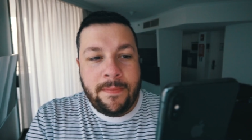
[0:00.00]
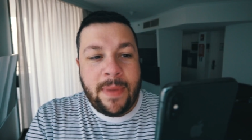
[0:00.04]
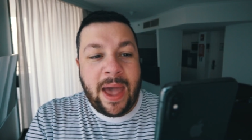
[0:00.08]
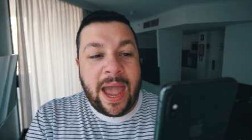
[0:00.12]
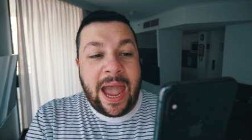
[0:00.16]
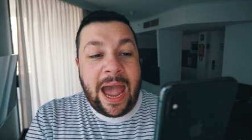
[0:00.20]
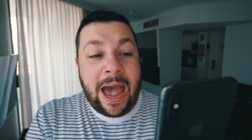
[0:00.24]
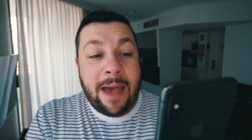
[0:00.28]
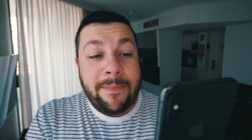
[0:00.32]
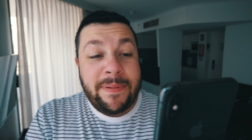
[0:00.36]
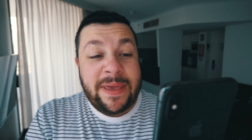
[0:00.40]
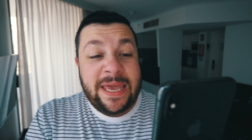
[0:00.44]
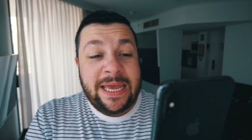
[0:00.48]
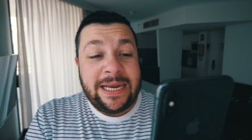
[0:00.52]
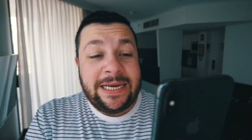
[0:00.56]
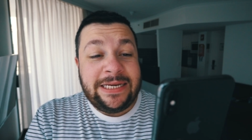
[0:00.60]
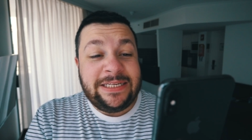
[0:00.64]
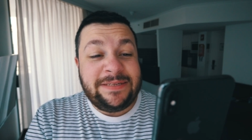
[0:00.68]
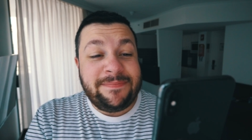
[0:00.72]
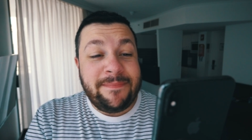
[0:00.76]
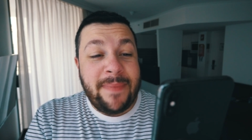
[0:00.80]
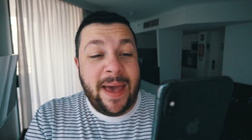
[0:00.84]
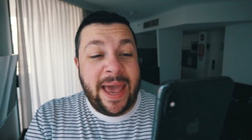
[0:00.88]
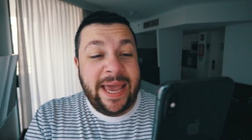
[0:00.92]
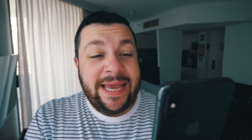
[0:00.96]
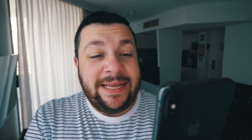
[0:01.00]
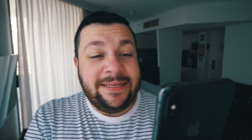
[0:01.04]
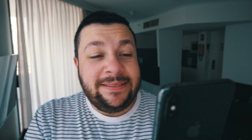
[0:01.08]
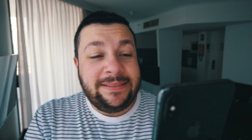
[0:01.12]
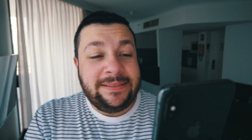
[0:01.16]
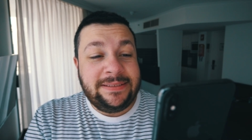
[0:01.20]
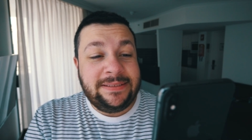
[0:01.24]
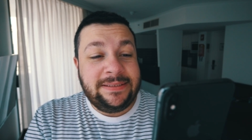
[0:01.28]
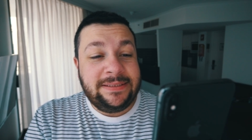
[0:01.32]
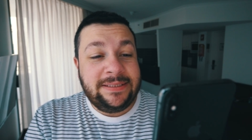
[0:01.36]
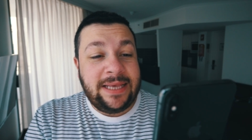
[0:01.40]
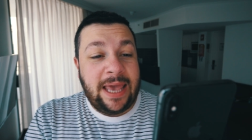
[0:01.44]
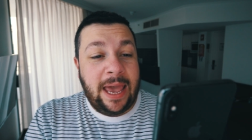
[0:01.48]
My hubby and his
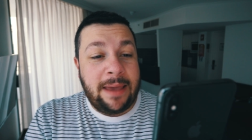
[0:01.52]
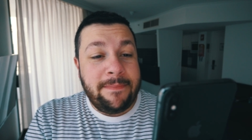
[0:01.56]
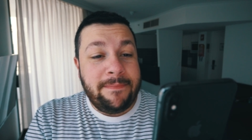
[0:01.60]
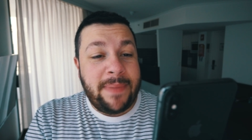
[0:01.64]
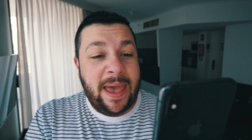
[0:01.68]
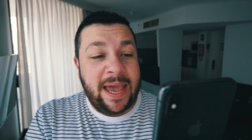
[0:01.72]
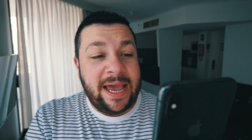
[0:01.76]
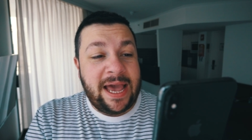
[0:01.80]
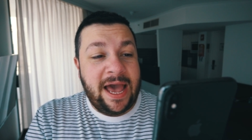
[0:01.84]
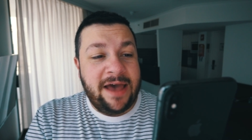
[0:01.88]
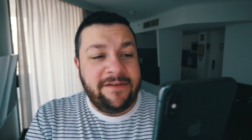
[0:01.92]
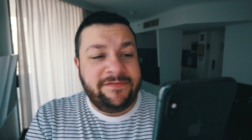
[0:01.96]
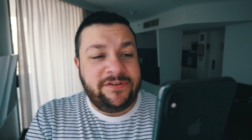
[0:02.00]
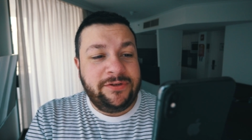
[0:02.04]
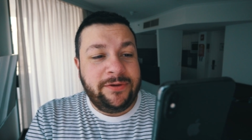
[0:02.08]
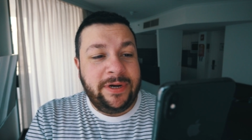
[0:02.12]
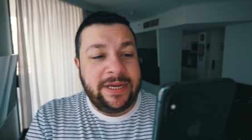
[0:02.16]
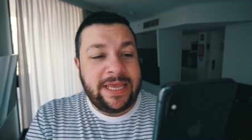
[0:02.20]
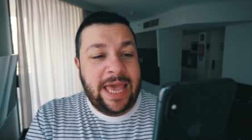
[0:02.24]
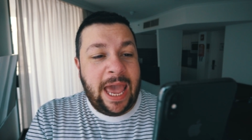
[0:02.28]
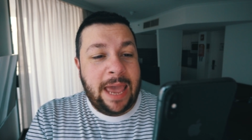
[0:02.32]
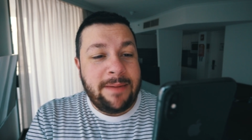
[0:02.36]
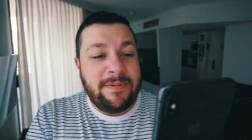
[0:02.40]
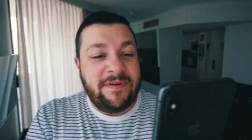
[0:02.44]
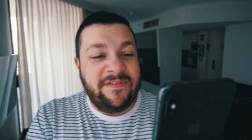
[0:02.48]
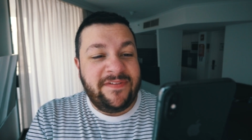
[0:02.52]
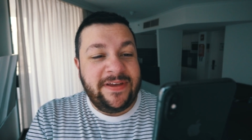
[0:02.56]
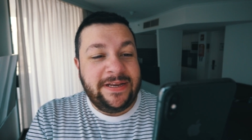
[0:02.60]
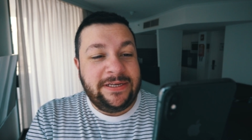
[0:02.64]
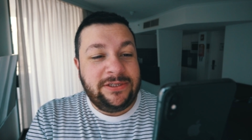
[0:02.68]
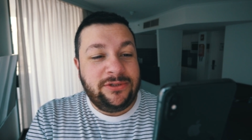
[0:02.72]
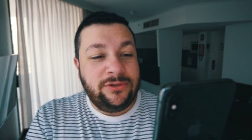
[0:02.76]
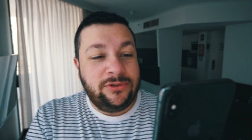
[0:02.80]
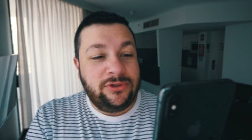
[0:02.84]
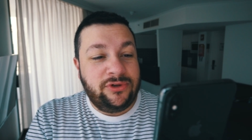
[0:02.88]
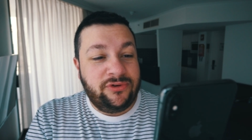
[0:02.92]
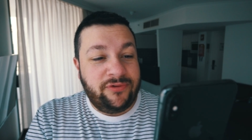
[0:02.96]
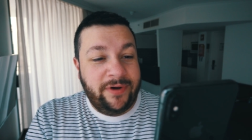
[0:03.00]
mates came back after a game of
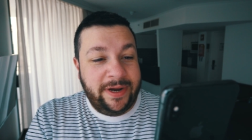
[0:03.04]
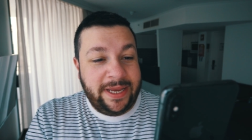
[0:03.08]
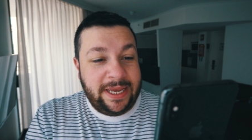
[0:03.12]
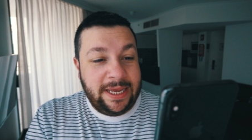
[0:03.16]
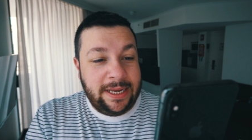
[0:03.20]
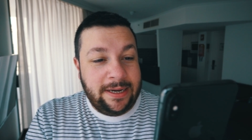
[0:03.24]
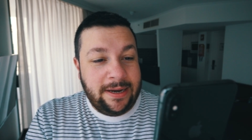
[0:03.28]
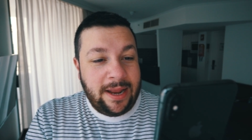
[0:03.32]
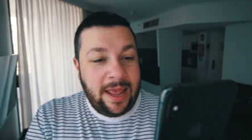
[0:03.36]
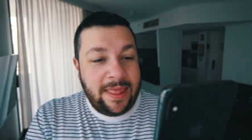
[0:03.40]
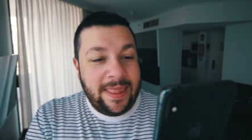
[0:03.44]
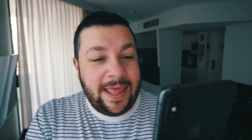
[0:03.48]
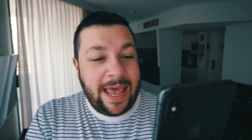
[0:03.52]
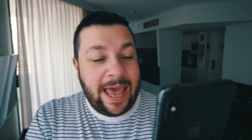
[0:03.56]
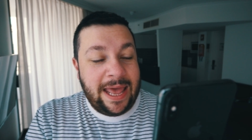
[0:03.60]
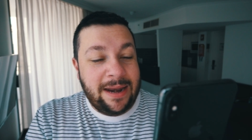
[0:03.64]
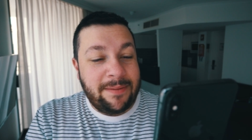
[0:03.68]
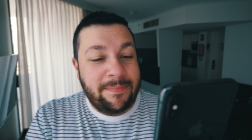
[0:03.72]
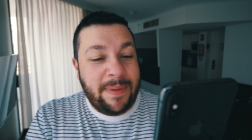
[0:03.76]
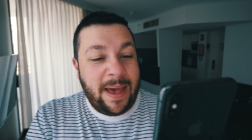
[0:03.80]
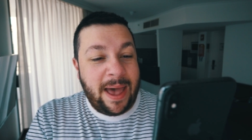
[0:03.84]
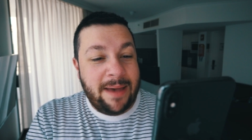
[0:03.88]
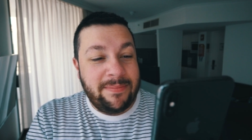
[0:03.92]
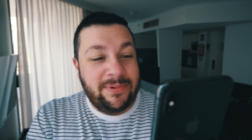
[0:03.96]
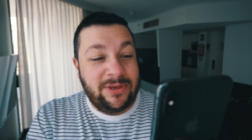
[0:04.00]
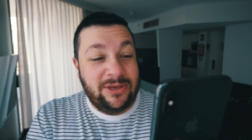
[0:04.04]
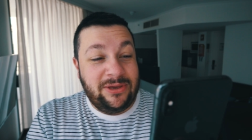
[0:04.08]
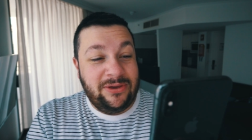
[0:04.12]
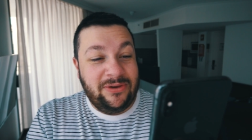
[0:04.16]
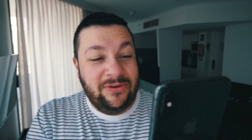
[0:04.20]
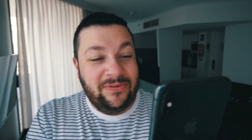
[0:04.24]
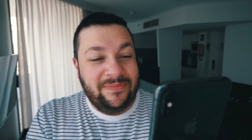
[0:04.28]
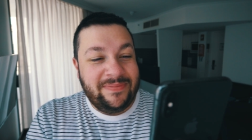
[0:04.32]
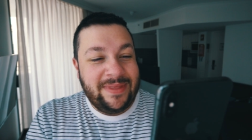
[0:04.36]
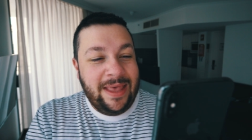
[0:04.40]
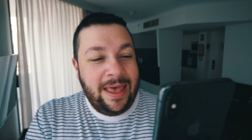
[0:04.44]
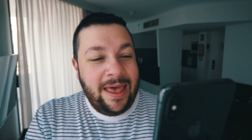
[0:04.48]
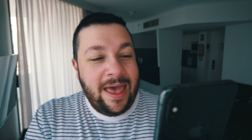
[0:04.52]
indoor cricket and they had a
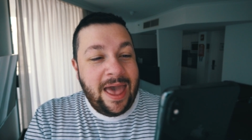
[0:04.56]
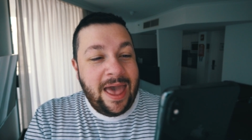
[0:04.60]
barbecue.